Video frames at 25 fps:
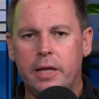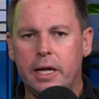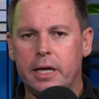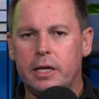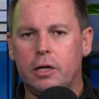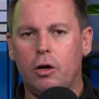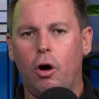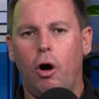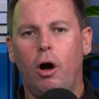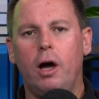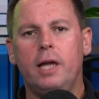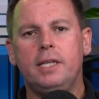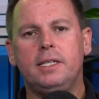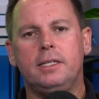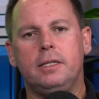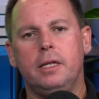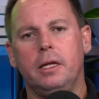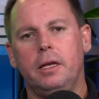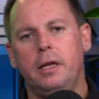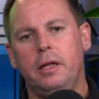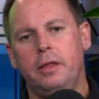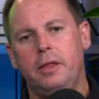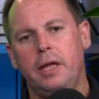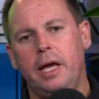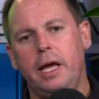They're guides
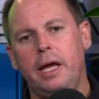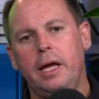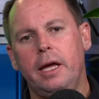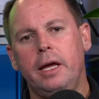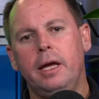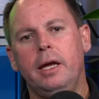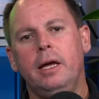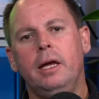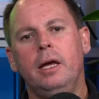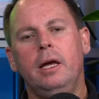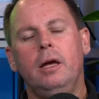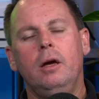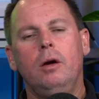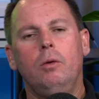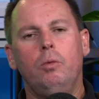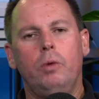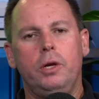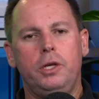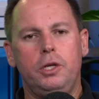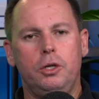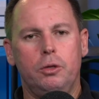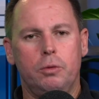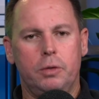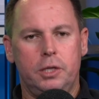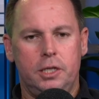that are there
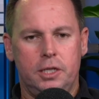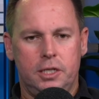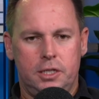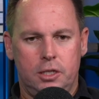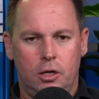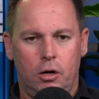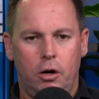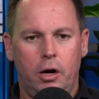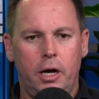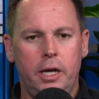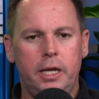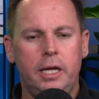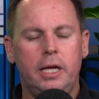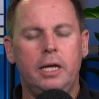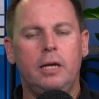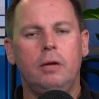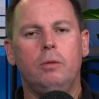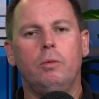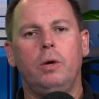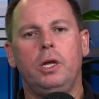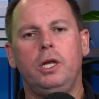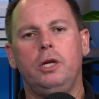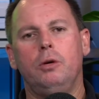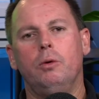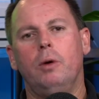when you are
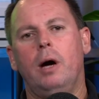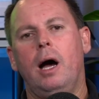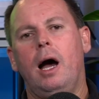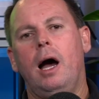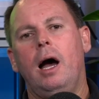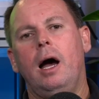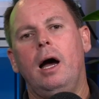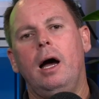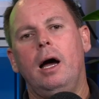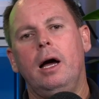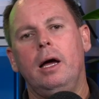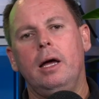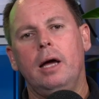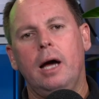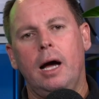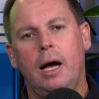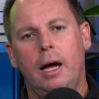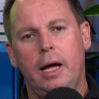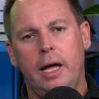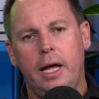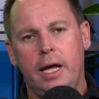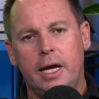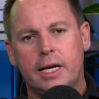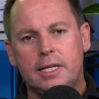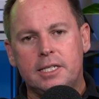designing, when you are
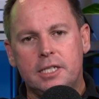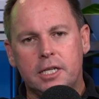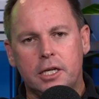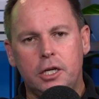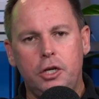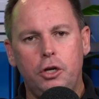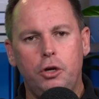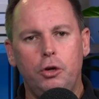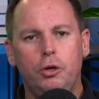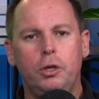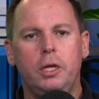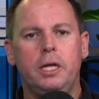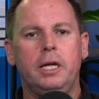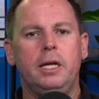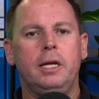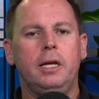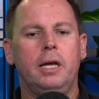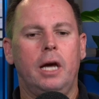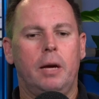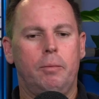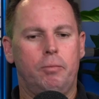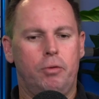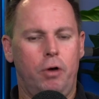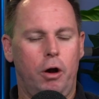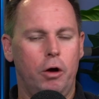
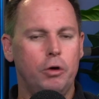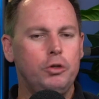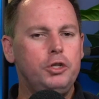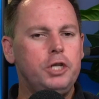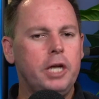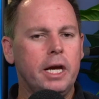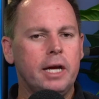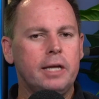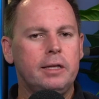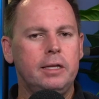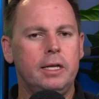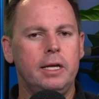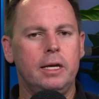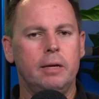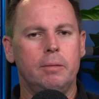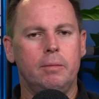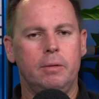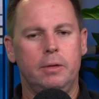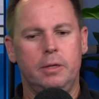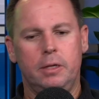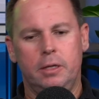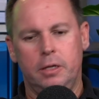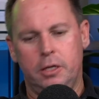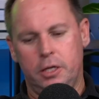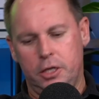executing a project,
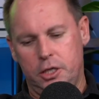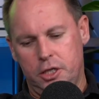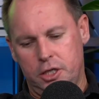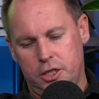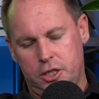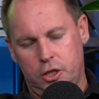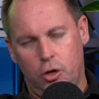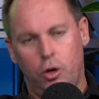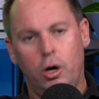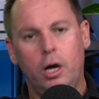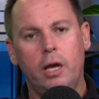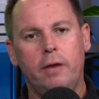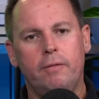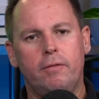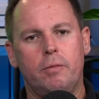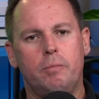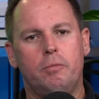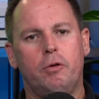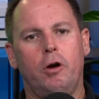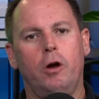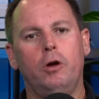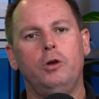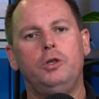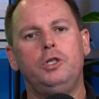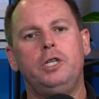the design of a
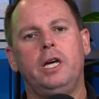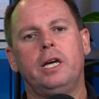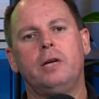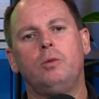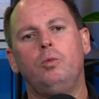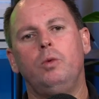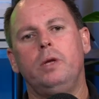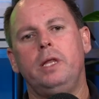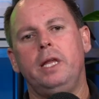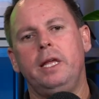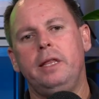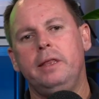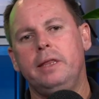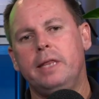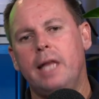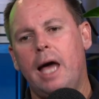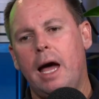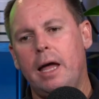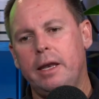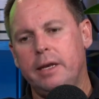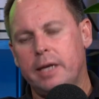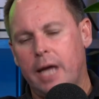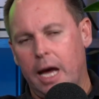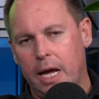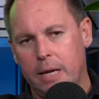project within
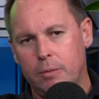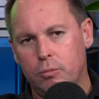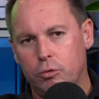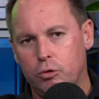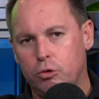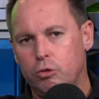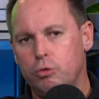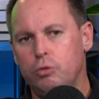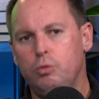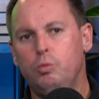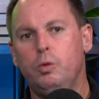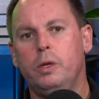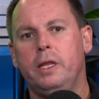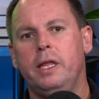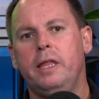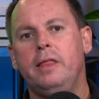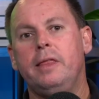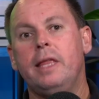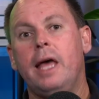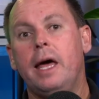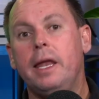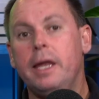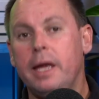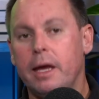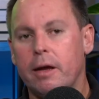that neighbourhood,
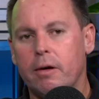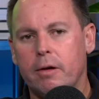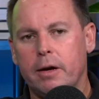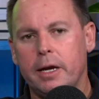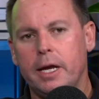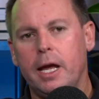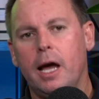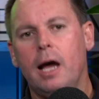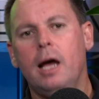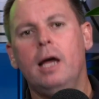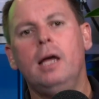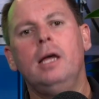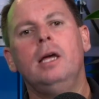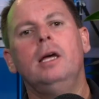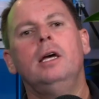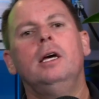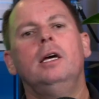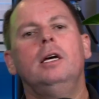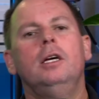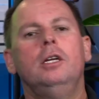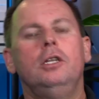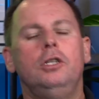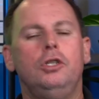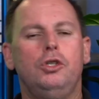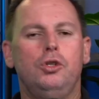within that area,
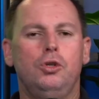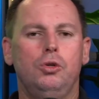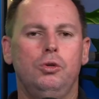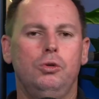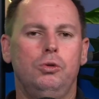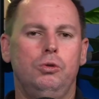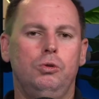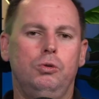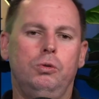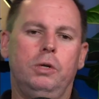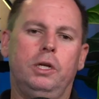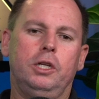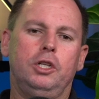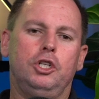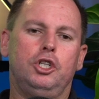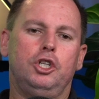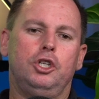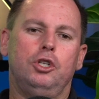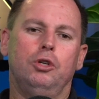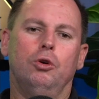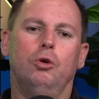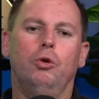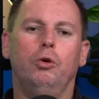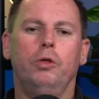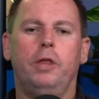to
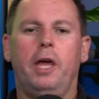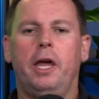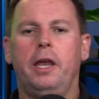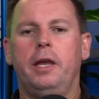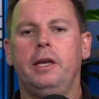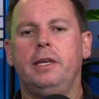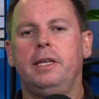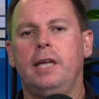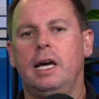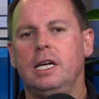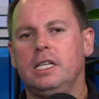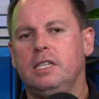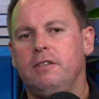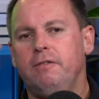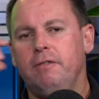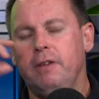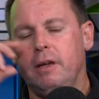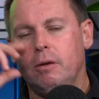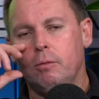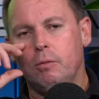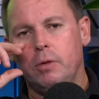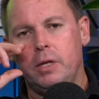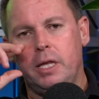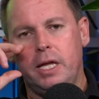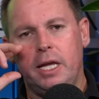ensure that it does
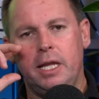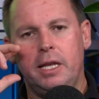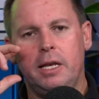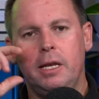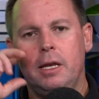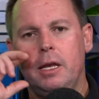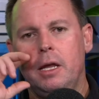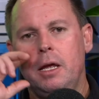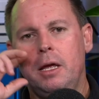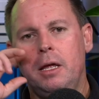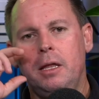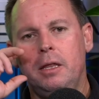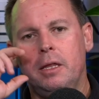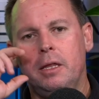fit within